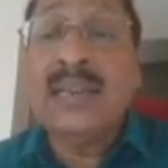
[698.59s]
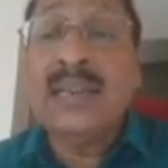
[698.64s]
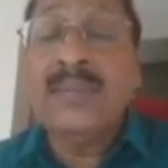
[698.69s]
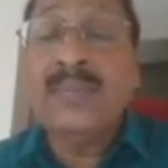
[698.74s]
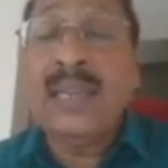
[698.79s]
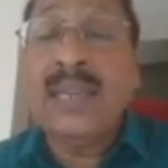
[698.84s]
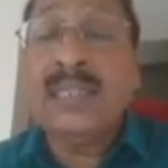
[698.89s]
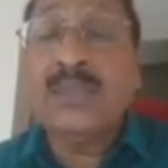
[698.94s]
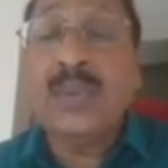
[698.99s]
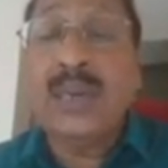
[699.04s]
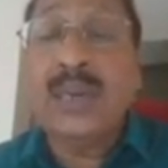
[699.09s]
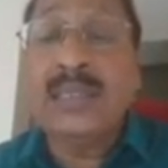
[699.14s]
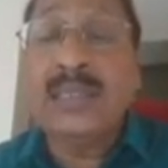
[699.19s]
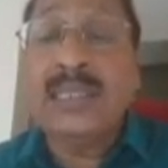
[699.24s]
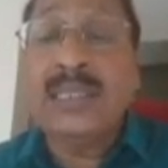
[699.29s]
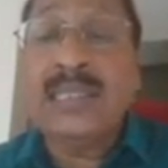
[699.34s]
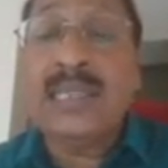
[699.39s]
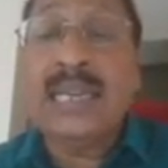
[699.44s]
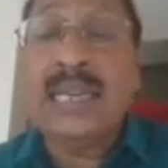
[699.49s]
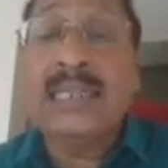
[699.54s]
That is why
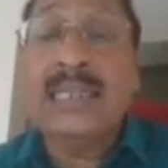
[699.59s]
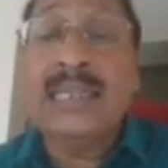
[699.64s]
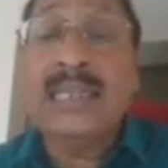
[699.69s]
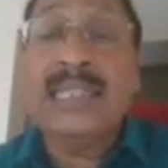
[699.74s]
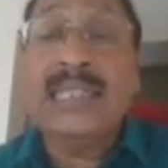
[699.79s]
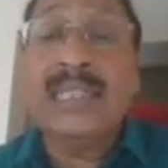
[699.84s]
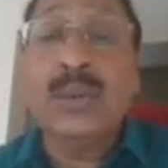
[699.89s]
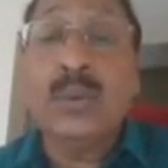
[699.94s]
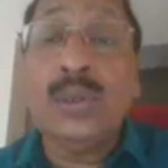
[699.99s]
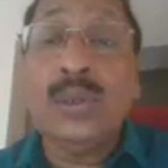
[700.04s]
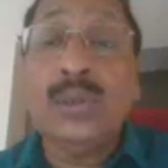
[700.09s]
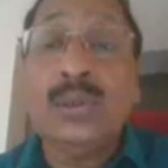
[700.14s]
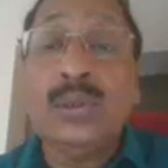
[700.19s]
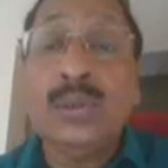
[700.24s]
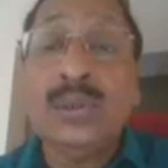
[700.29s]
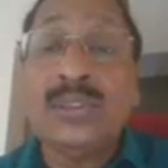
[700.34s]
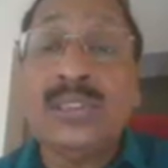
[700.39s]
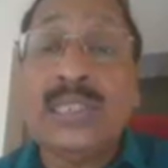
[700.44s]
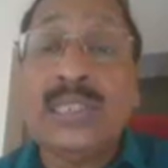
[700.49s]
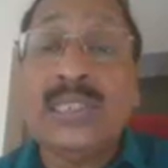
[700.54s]
this current is equal
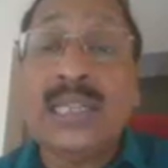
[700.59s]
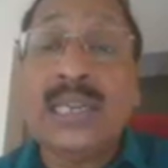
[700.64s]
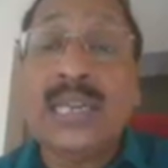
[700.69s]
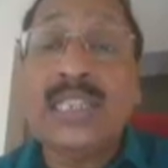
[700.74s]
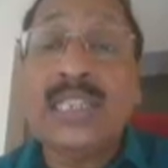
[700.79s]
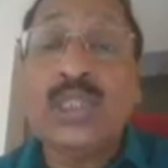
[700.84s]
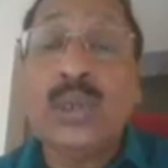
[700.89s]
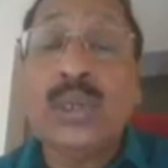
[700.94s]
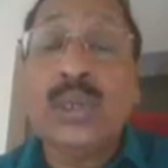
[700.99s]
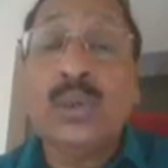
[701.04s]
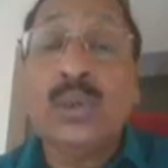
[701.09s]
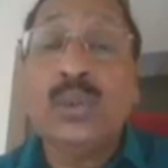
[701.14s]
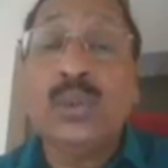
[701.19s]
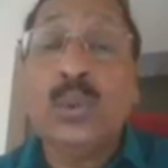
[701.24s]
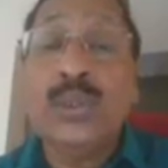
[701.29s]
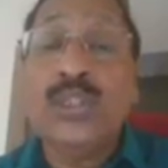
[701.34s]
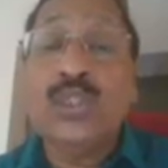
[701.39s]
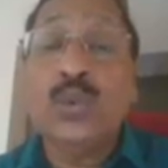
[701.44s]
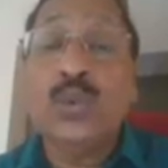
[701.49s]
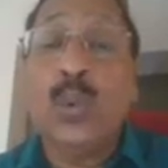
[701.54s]
to, since the ratio equal to
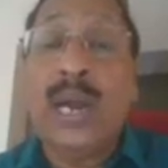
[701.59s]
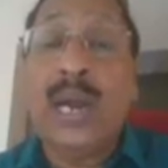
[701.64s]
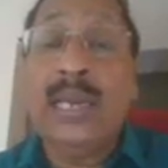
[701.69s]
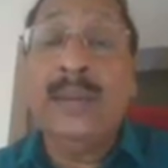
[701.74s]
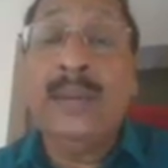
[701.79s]
2:1,